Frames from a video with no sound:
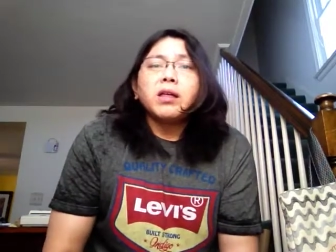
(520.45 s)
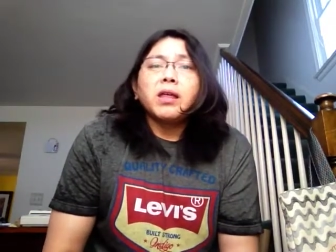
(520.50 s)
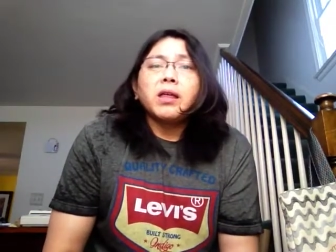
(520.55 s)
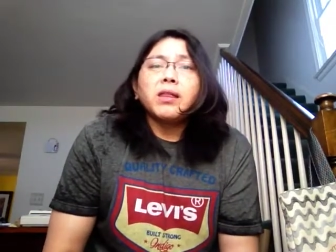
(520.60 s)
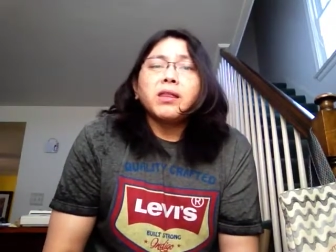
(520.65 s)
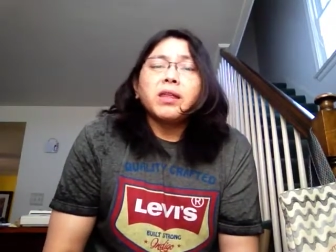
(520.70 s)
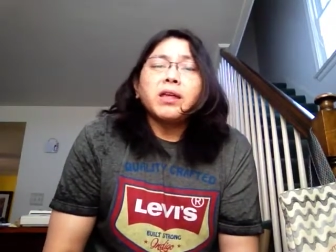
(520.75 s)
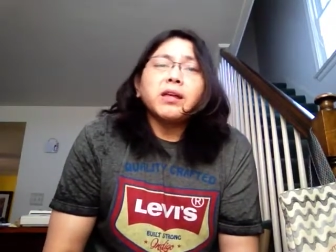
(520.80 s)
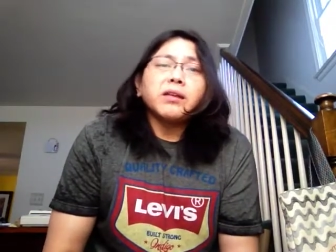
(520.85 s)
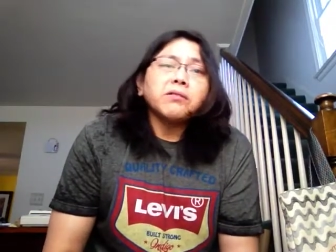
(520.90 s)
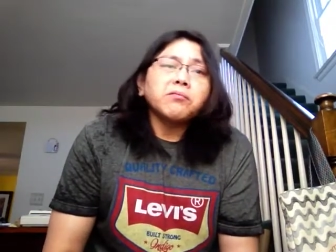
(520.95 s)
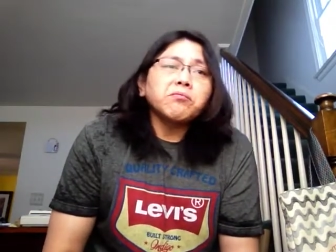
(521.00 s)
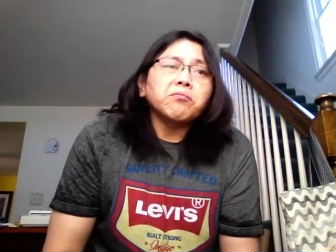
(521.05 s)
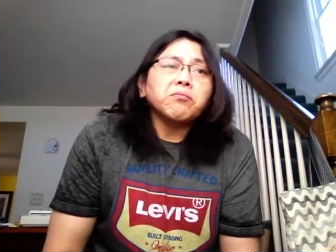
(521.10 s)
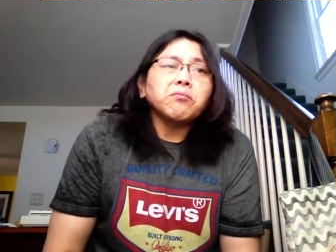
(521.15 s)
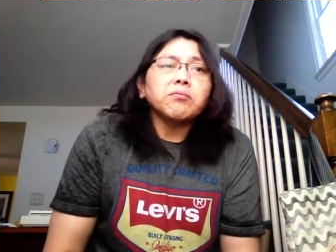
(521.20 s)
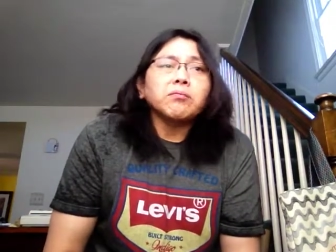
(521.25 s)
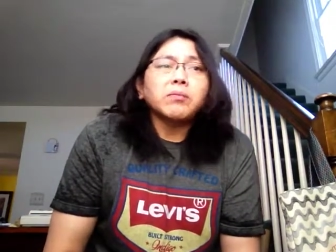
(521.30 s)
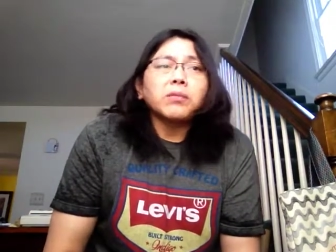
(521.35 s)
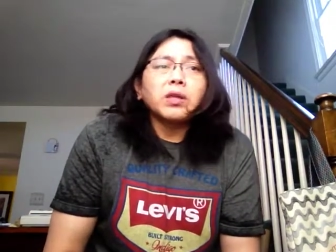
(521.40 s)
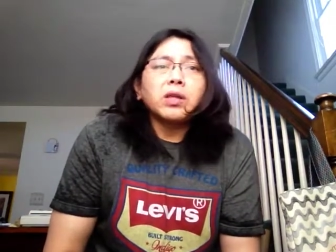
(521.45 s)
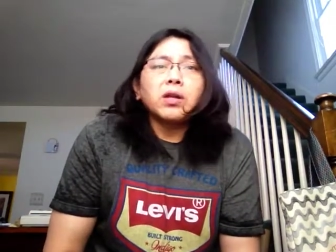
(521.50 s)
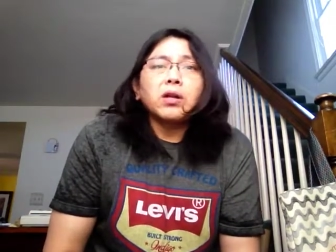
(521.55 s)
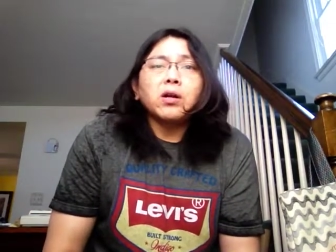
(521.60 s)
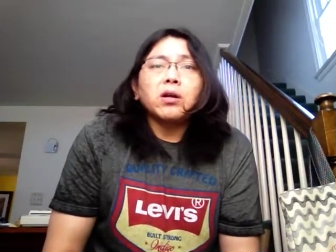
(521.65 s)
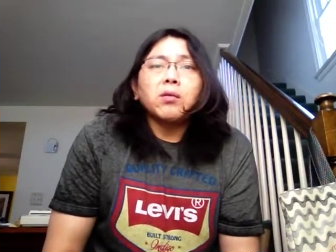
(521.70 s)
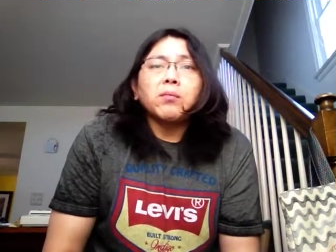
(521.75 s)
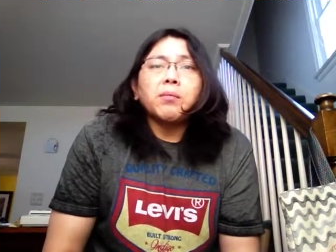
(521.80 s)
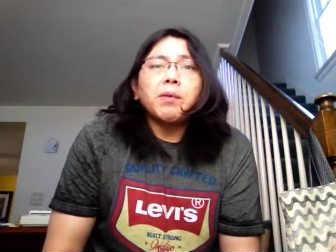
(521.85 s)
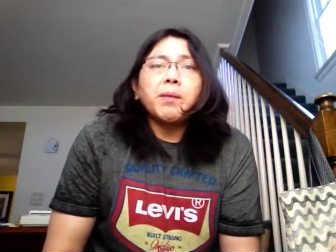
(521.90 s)
and then, you
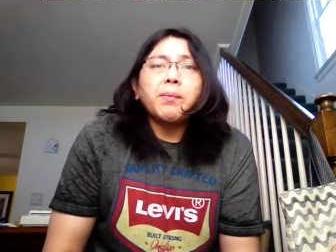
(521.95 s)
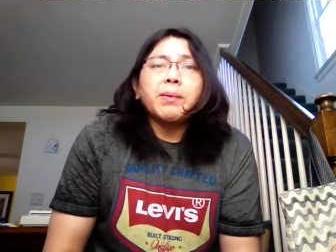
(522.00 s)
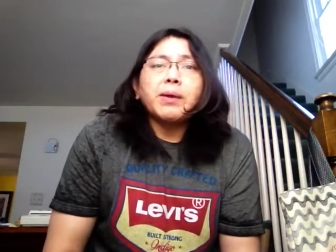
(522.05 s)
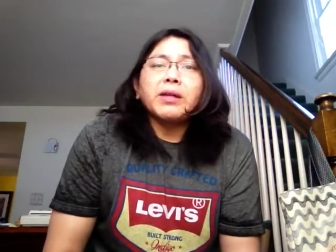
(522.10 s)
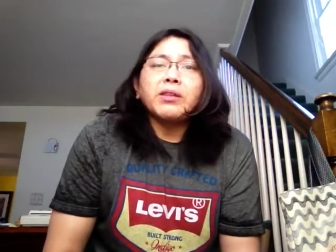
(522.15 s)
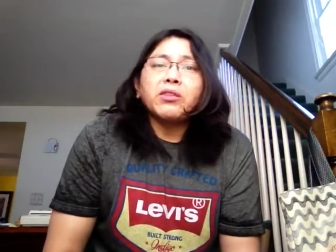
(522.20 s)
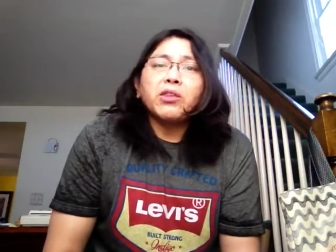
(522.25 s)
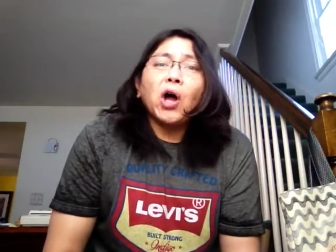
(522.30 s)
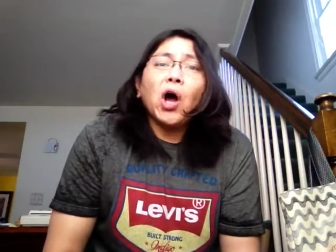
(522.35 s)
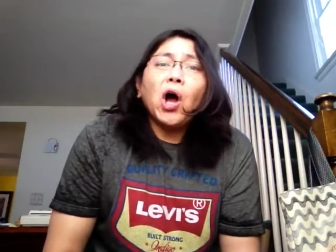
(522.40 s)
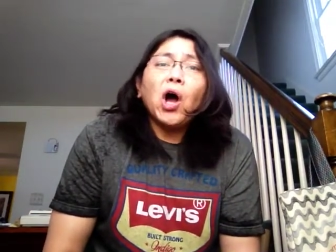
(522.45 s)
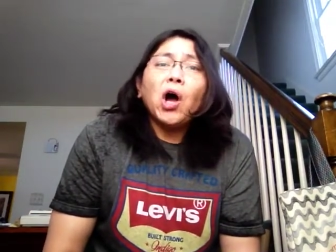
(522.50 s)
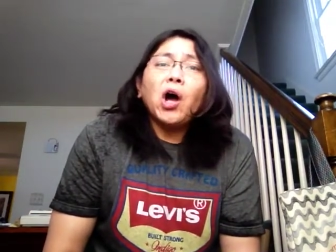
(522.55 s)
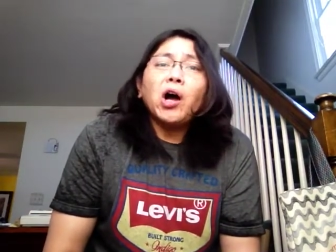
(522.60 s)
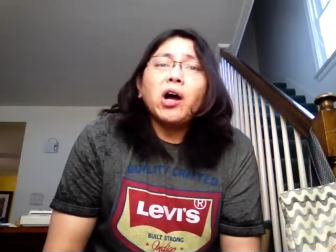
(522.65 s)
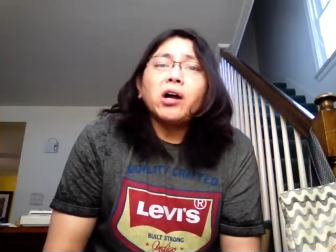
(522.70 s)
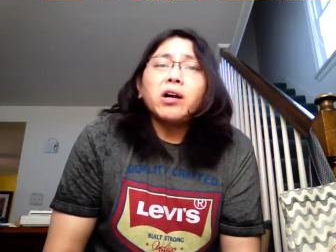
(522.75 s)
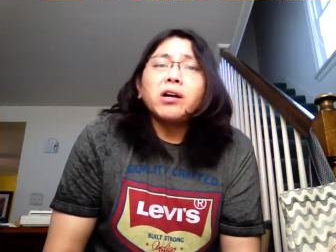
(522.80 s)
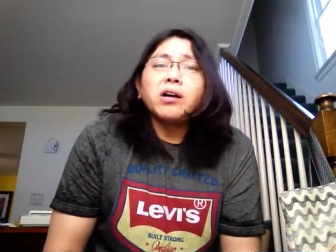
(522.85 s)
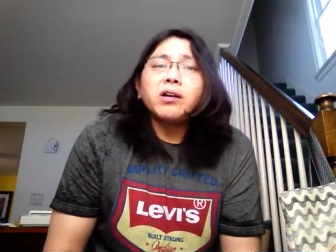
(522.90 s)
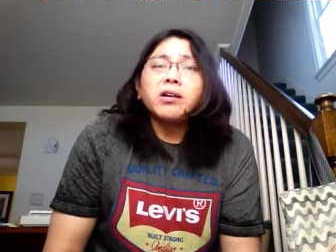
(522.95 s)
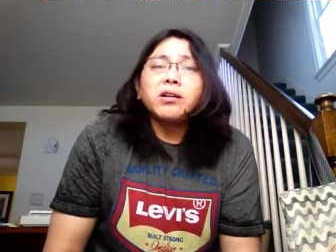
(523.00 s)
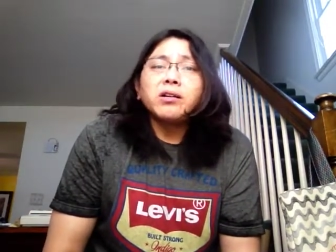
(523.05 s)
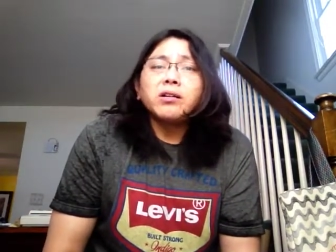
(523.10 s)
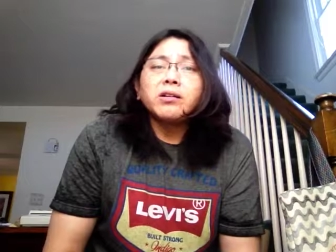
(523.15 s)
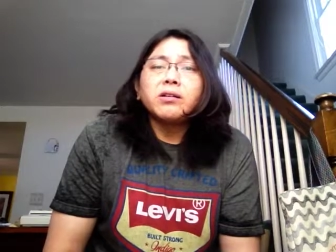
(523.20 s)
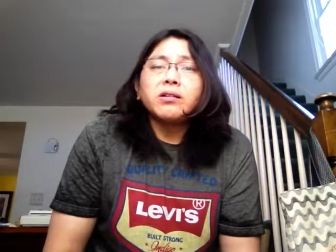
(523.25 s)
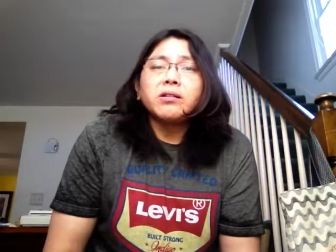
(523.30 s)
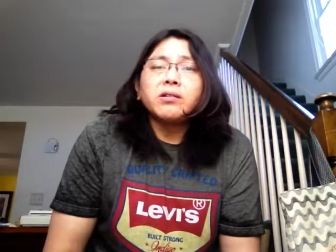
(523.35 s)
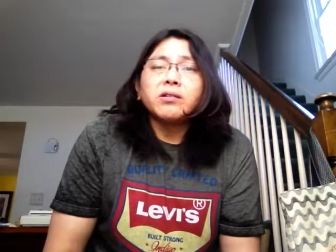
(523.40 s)
know, maybe a dog
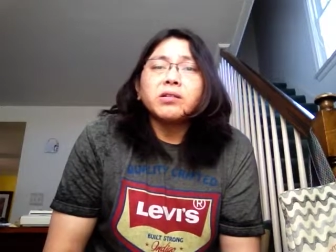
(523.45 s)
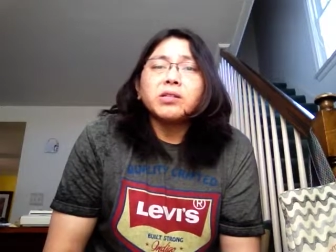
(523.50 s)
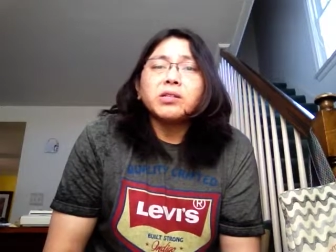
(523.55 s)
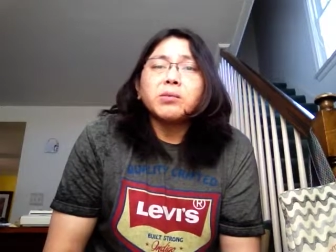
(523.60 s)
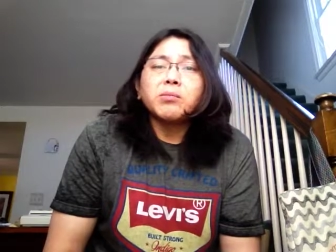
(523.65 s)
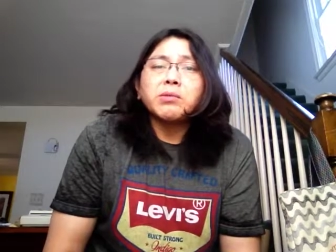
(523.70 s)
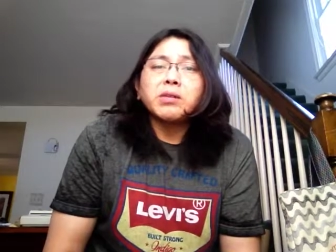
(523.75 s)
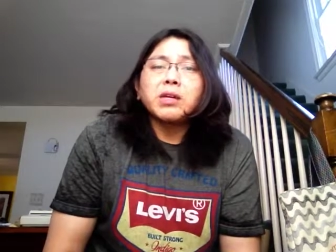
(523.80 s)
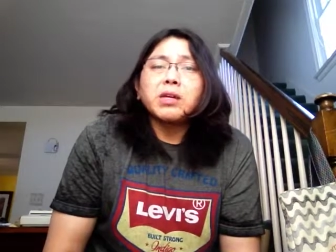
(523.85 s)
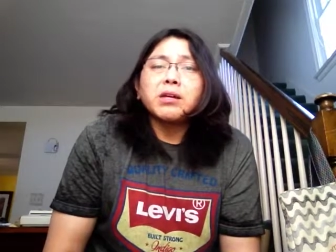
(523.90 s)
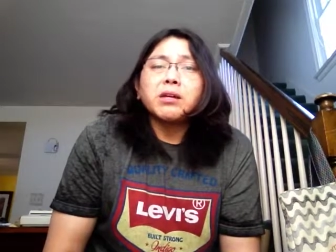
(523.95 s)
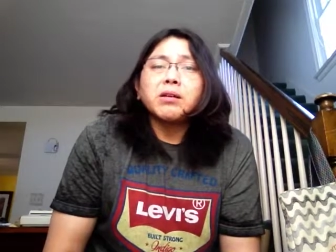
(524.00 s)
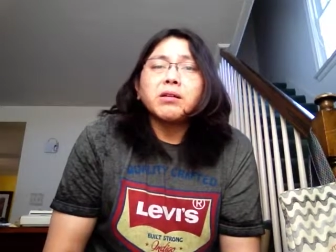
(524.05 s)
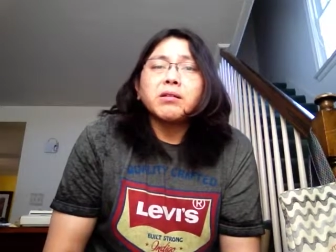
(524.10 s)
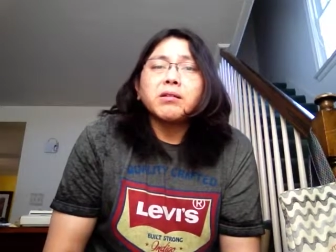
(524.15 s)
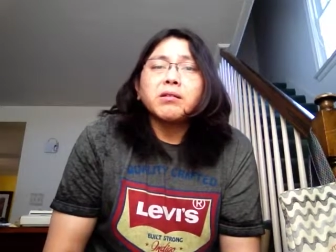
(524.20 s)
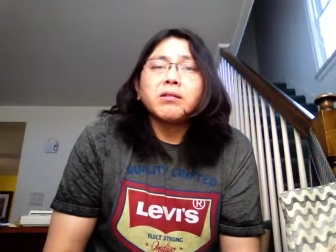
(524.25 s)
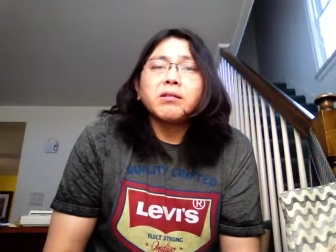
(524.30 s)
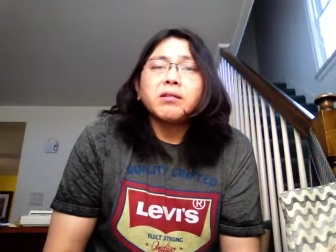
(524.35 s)
or something,